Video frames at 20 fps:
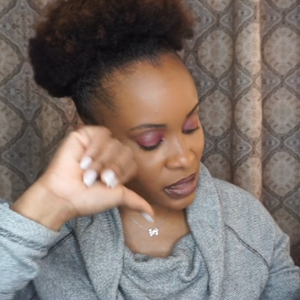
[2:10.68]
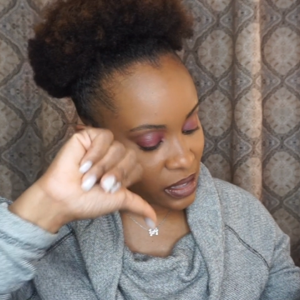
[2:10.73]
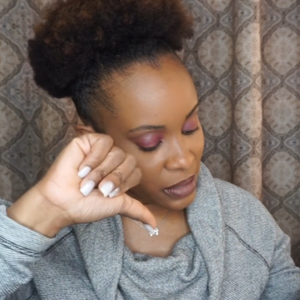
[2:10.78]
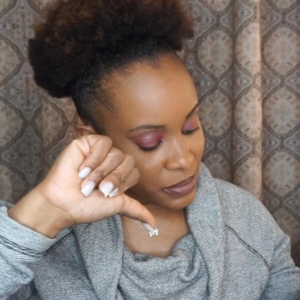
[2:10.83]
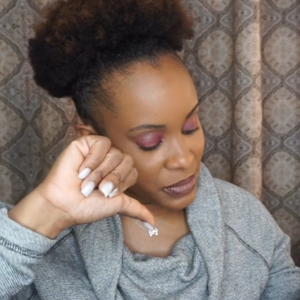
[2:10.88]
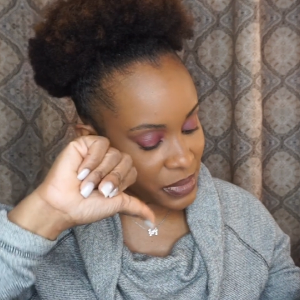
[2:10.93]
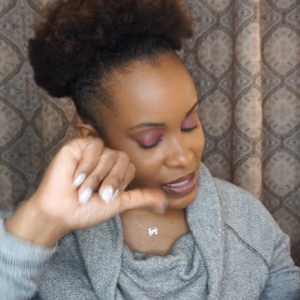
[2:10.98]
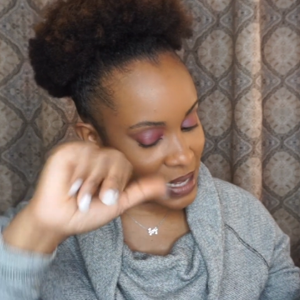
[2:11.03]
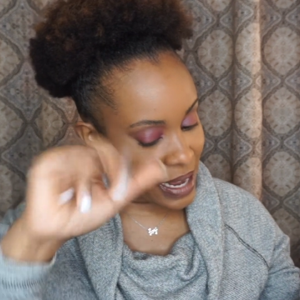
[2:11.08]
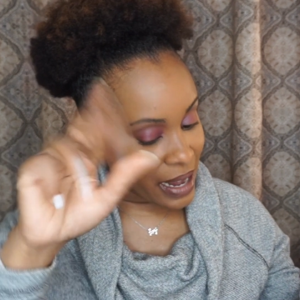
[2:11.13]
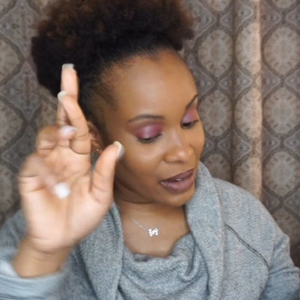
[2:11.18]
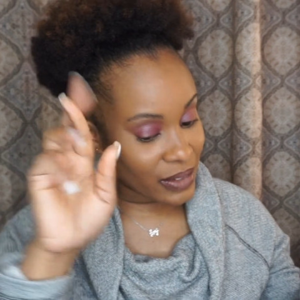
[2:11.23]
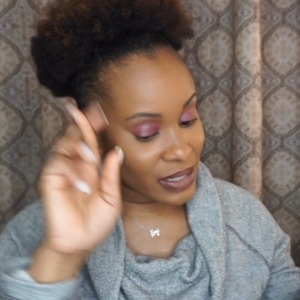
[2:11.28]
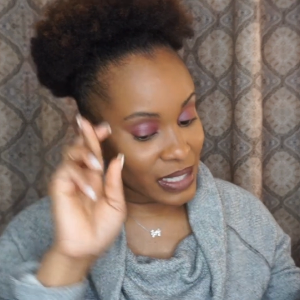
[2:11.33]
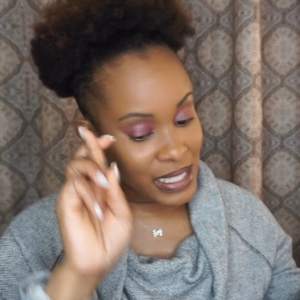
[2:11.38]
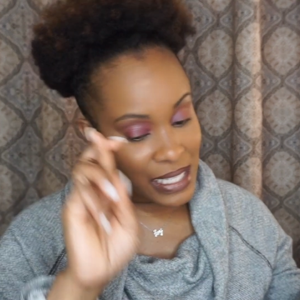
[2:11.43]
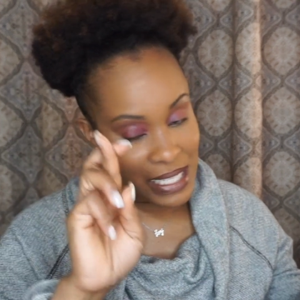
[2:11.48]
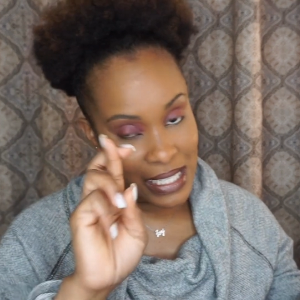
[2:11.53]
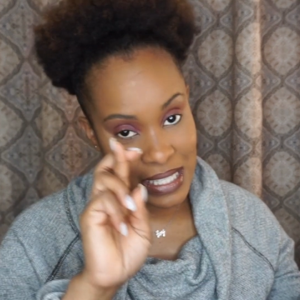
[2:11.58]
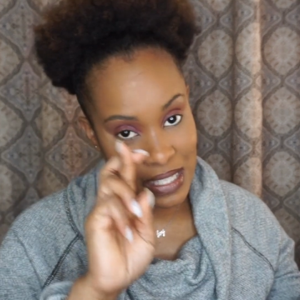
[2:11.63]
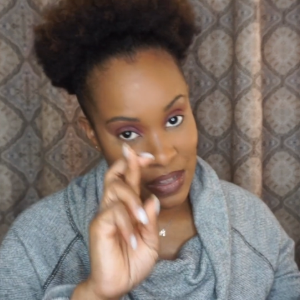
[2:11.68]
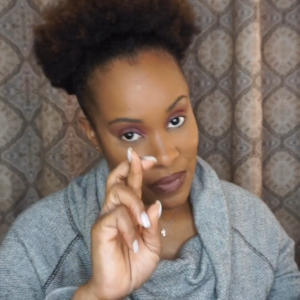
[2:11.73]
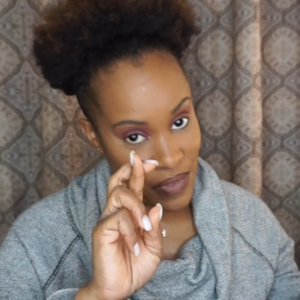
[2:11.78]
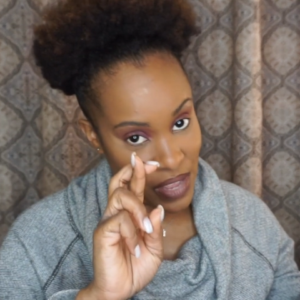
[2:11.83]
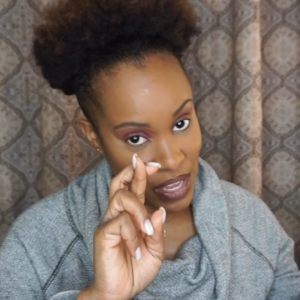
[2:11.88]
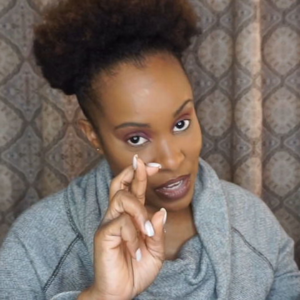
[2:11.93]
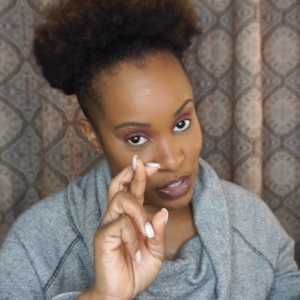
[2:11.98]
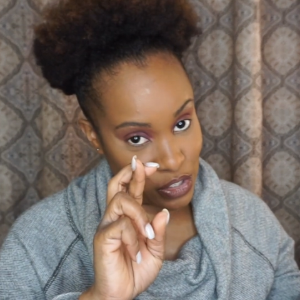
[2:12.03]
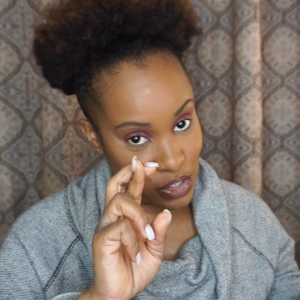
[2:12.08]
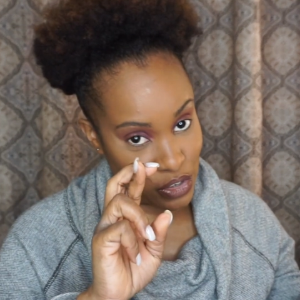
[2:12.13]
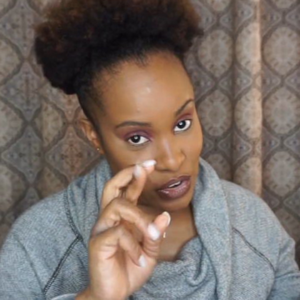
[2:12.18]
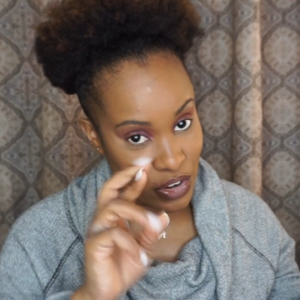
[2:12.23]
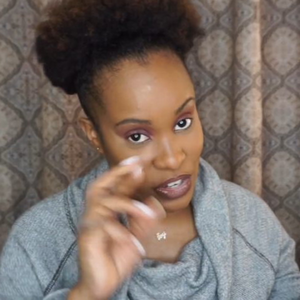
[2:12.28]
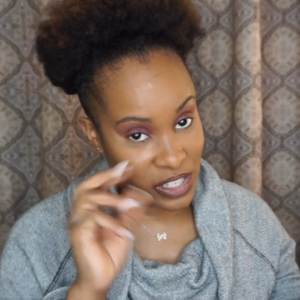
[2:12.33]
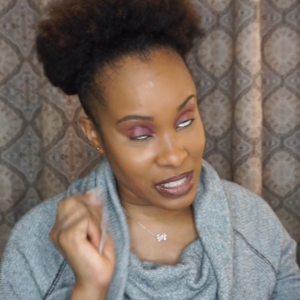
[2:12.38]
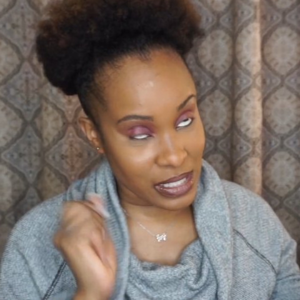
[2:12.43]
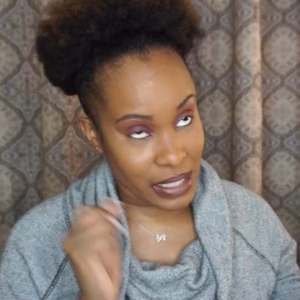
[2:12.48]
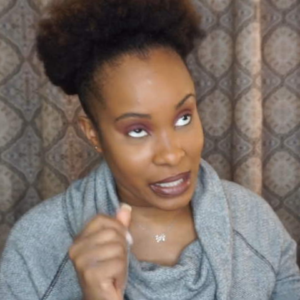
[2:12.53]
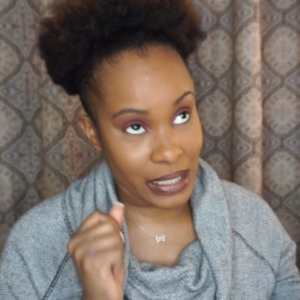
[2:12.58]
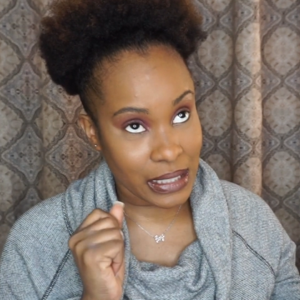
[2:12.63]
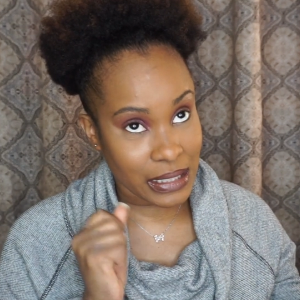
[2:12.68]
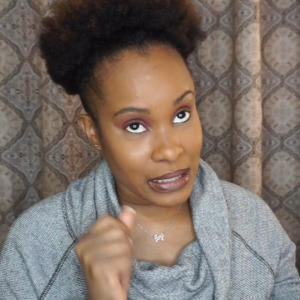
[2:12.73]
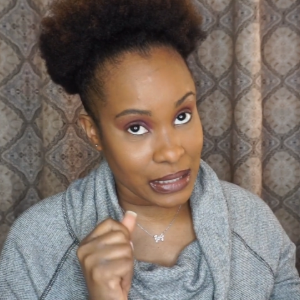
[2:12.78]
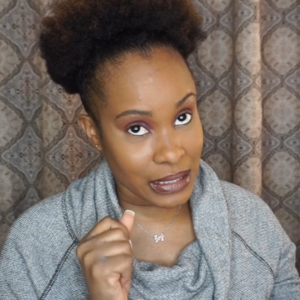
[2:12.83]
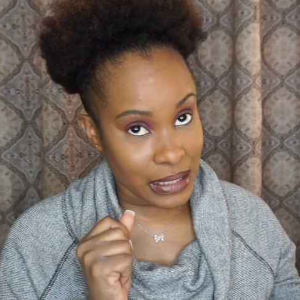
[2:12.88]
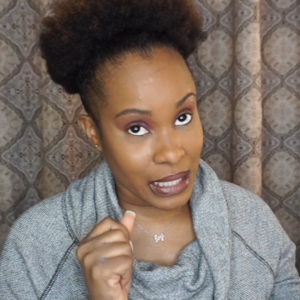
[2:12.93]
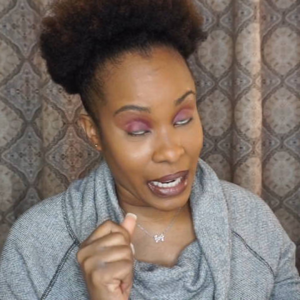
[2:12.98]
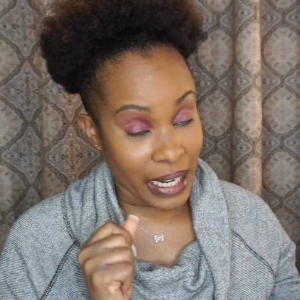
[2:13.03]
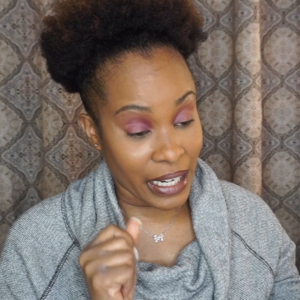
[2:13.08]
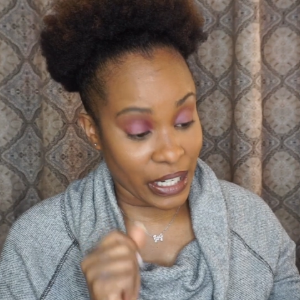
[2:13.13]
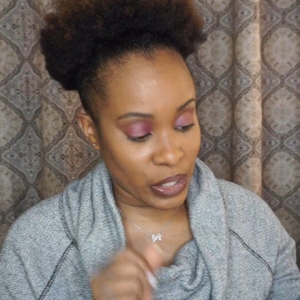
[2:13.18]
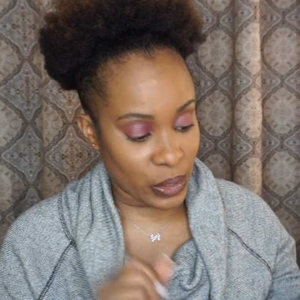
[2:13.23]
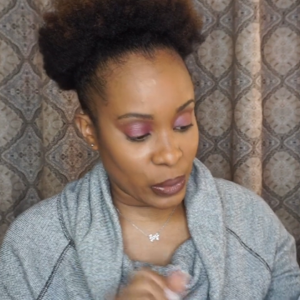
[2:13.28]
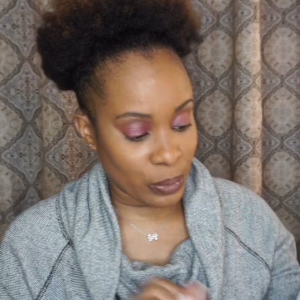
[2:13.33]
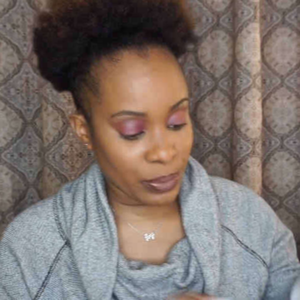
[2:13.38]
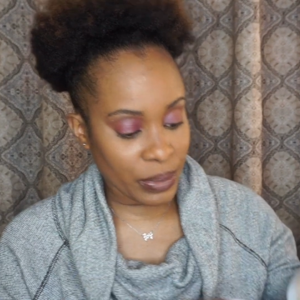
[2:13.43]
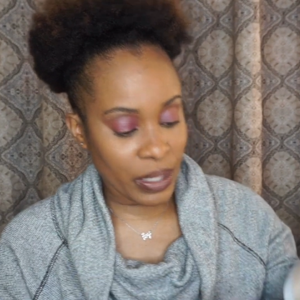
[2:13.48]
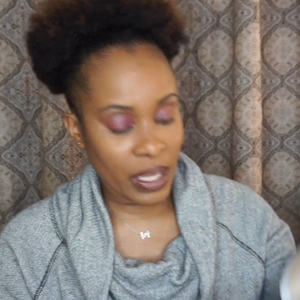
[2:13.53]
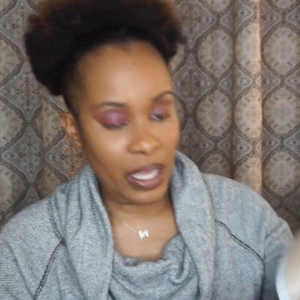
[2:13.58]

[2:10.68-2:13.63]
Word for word: thumbs down, and it's the fingers crossed like, I hope.